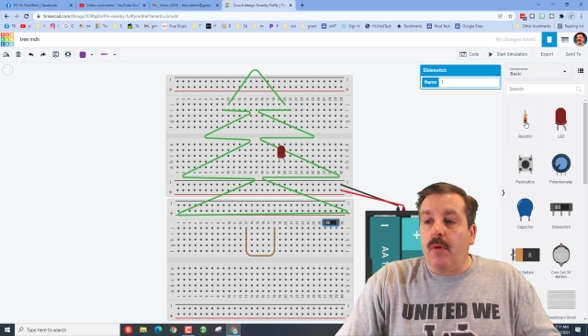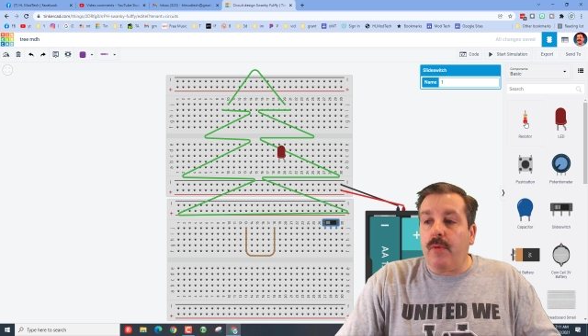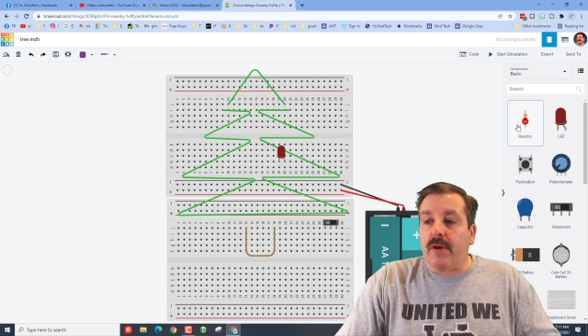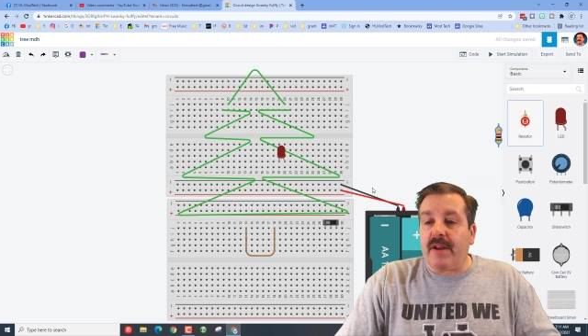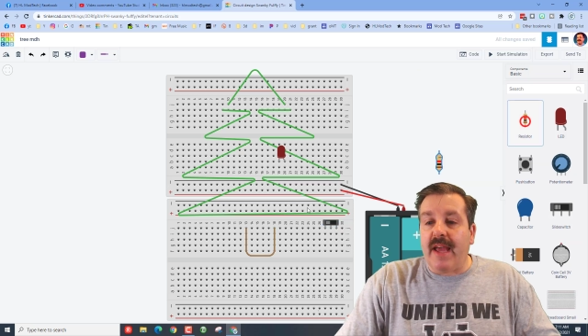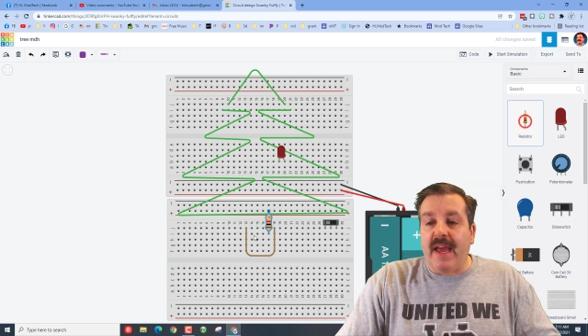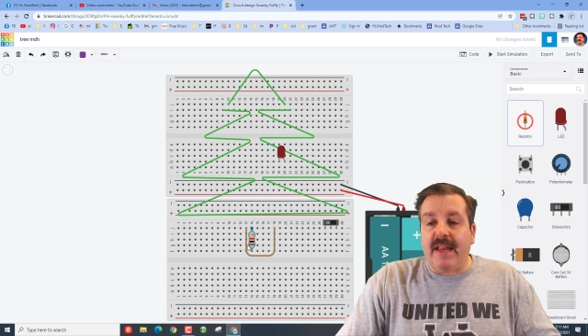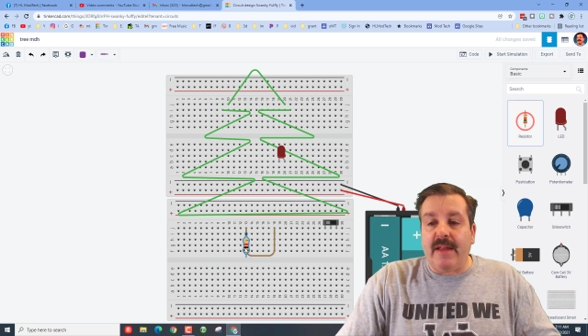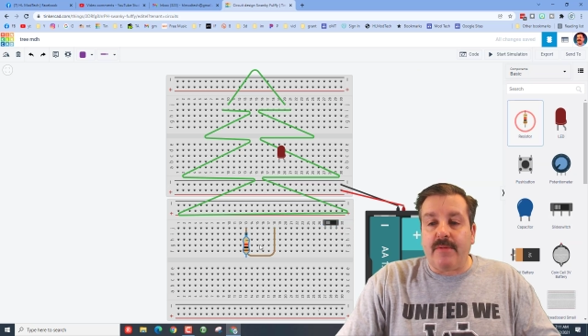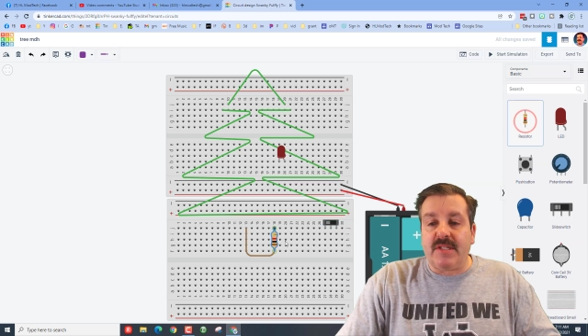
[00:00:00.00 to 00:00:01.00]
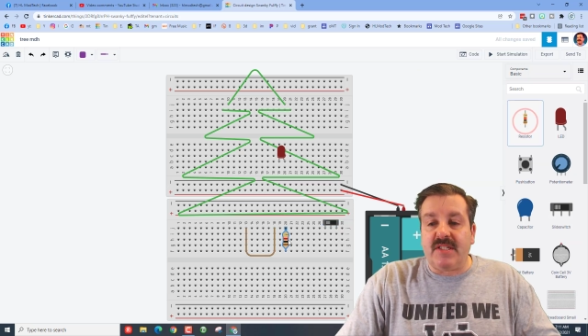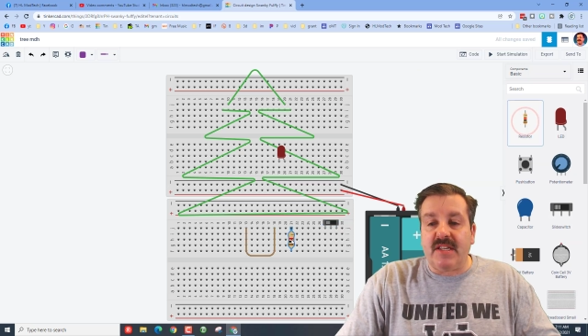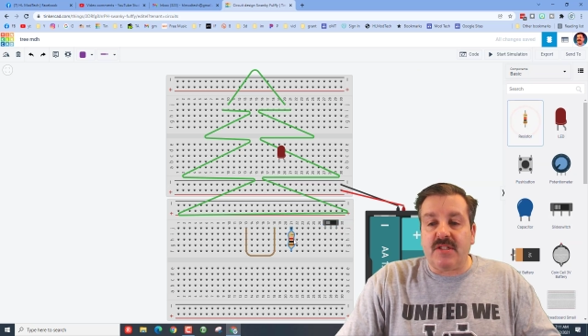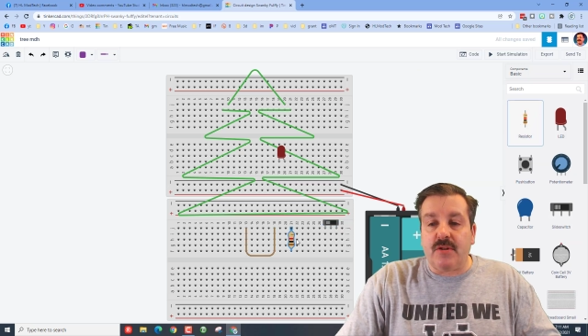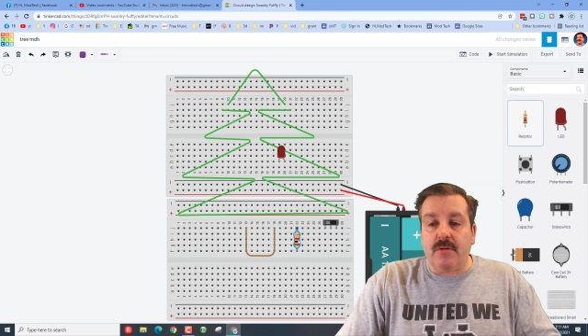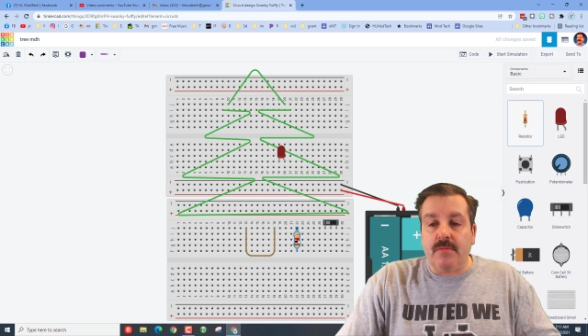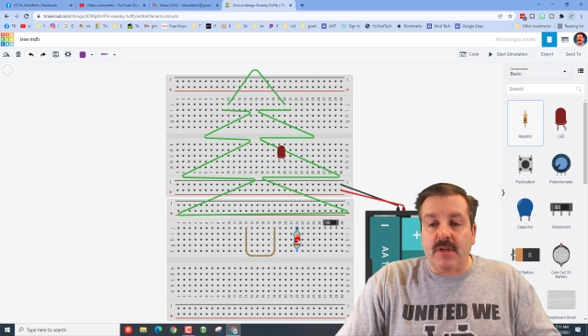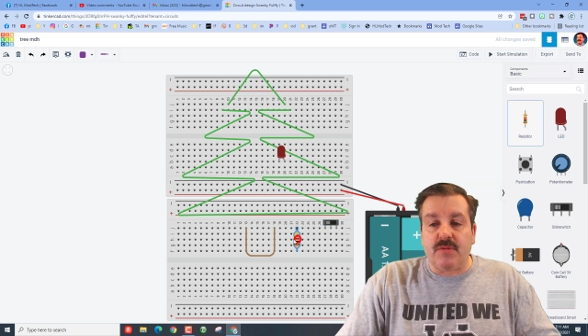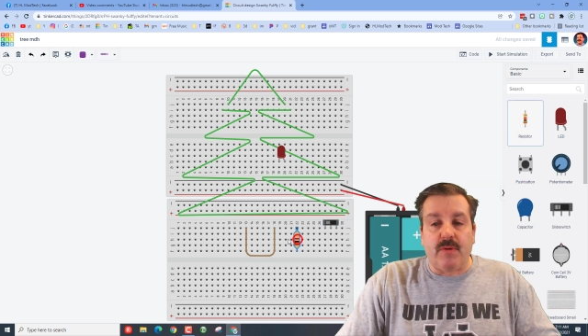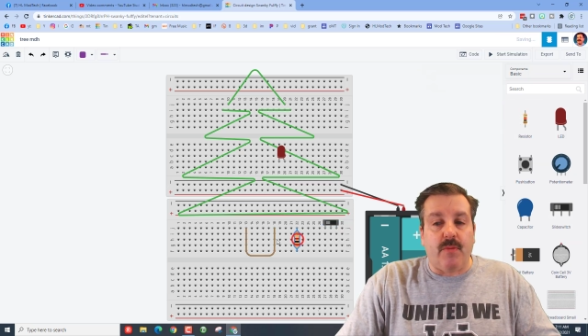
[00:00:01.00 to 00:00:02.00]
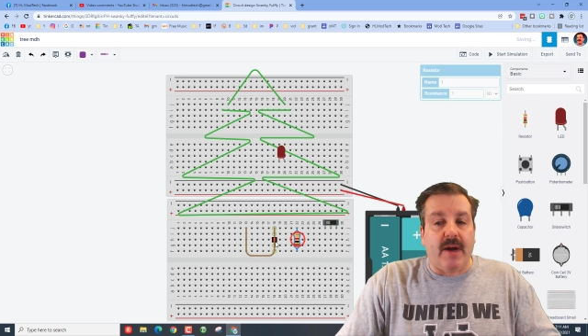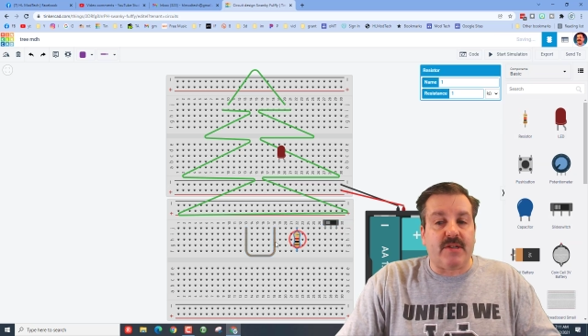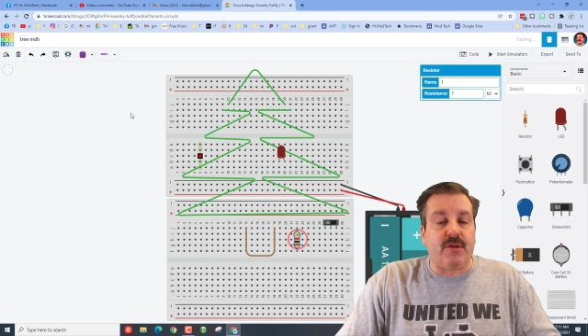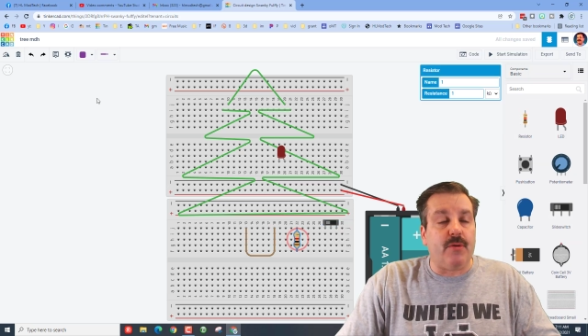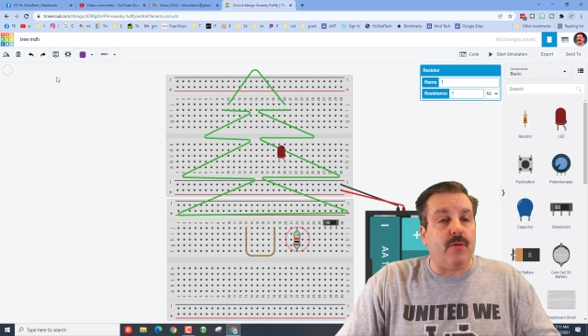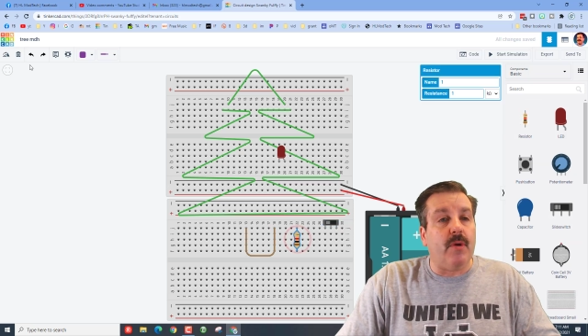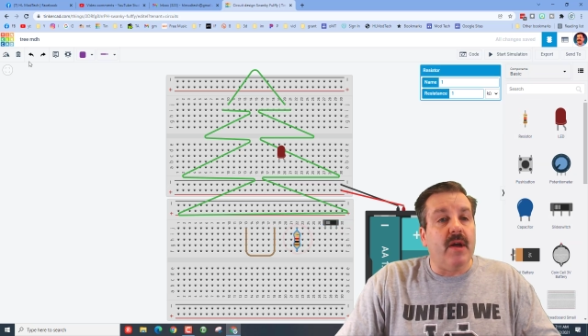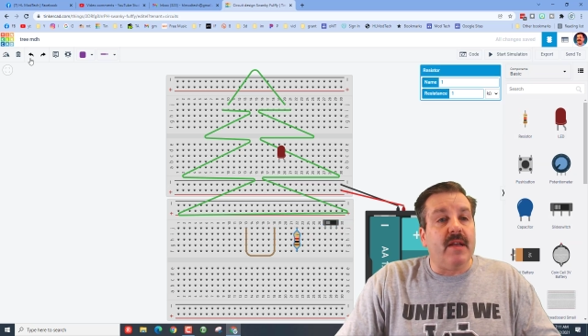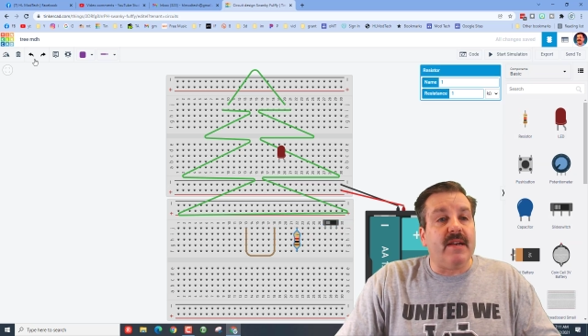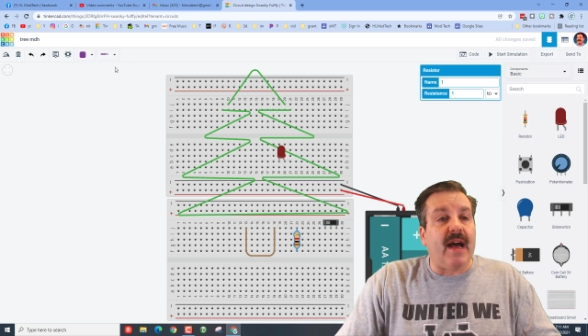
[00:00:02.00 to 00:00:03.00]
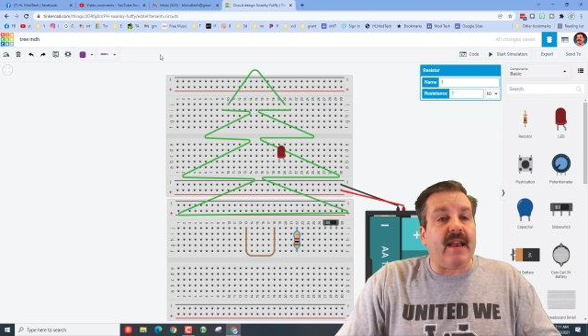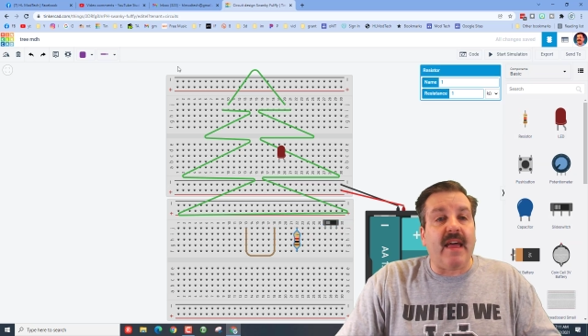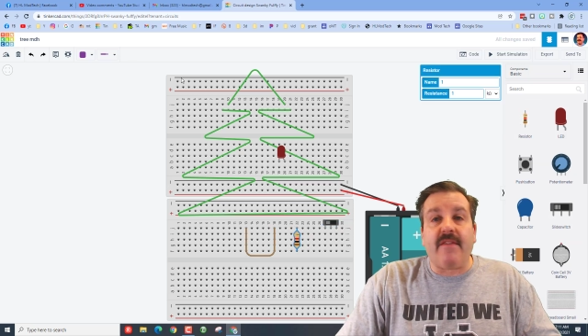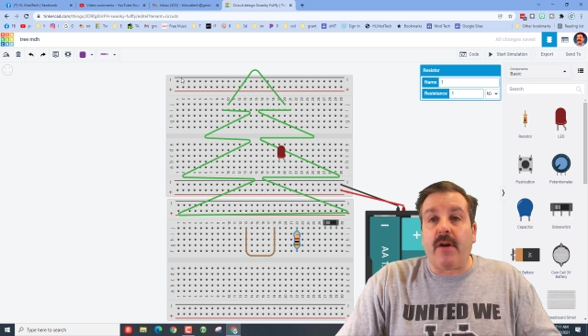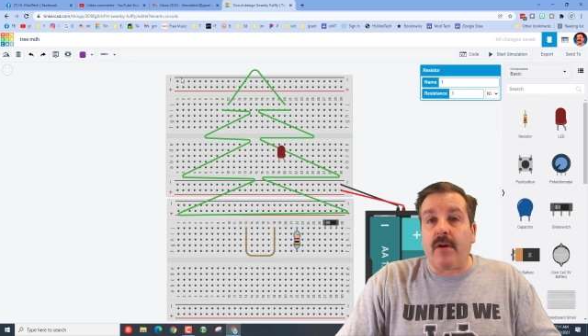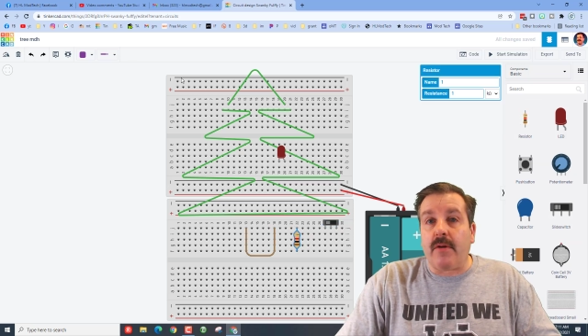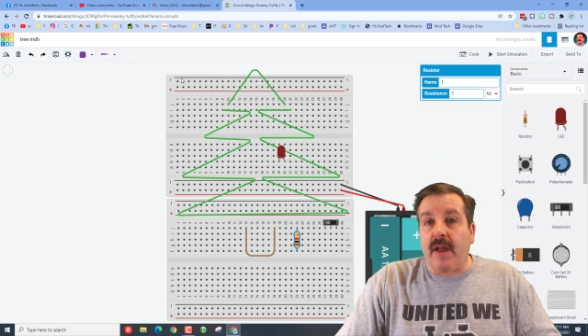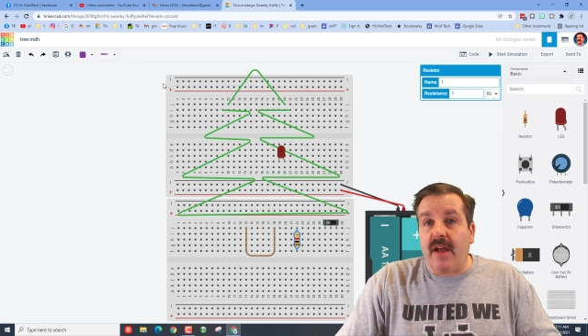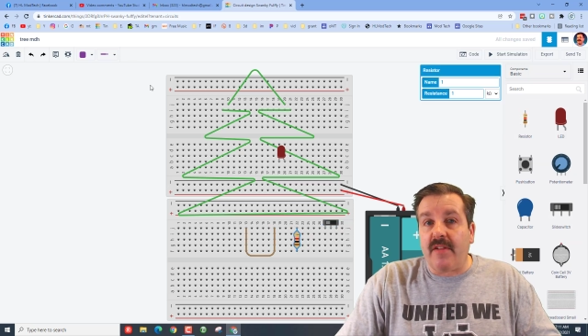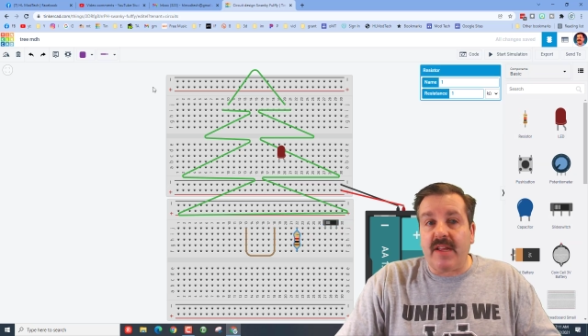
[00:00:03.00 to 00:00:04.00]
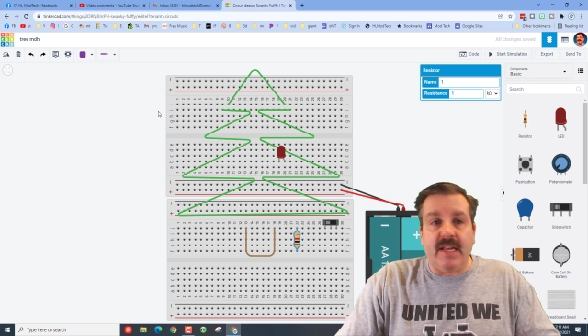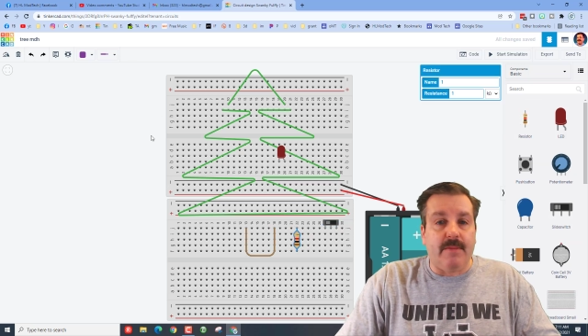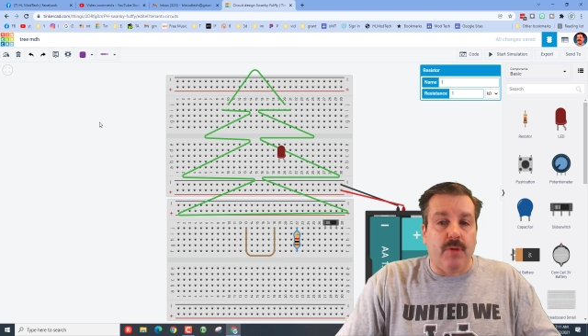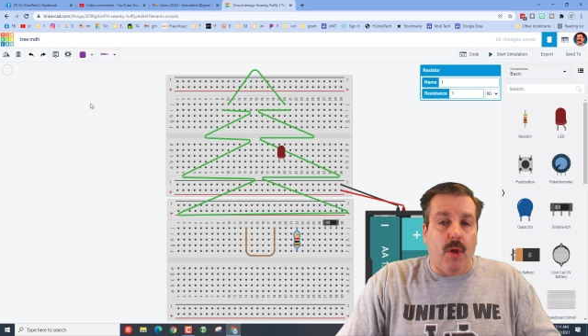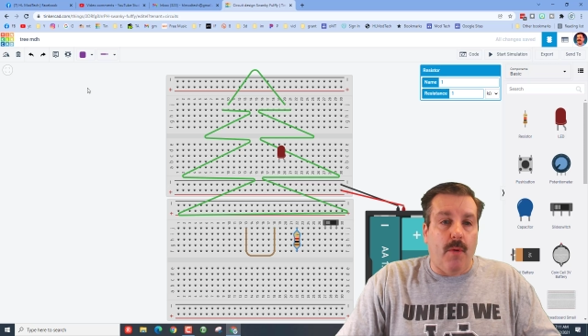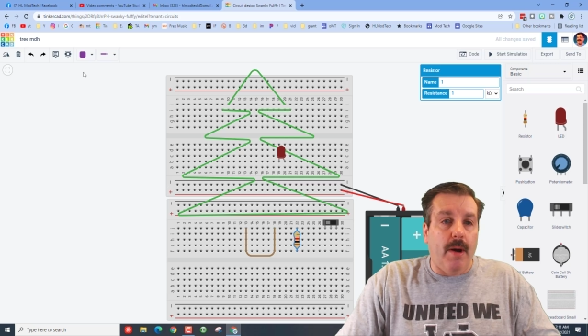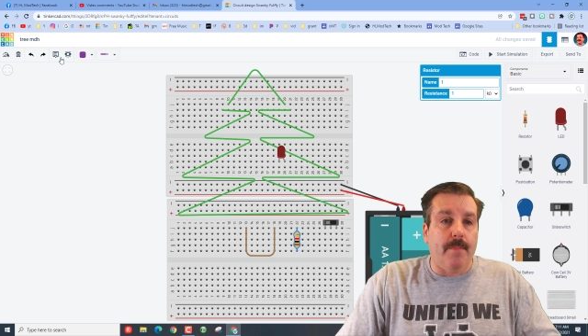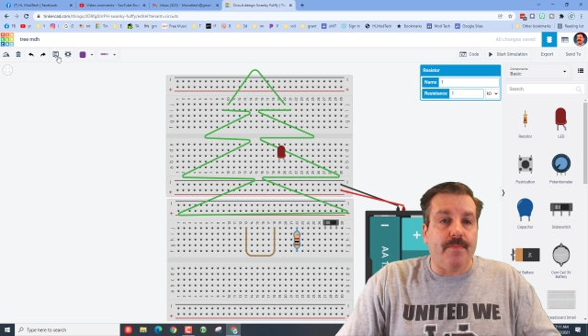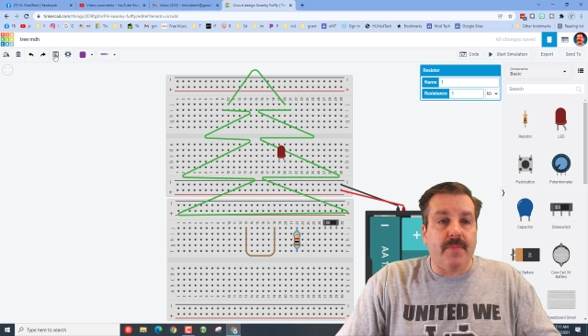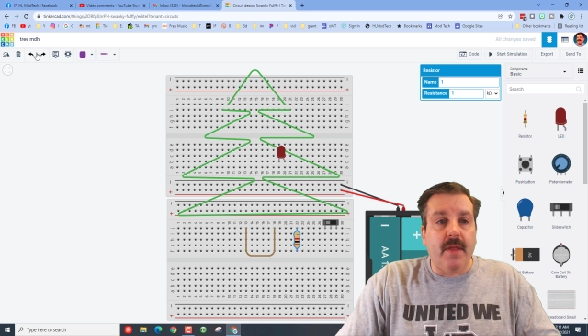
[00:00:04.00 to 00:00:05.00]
We're going to add a resistor because we want to not have our L E D blow up.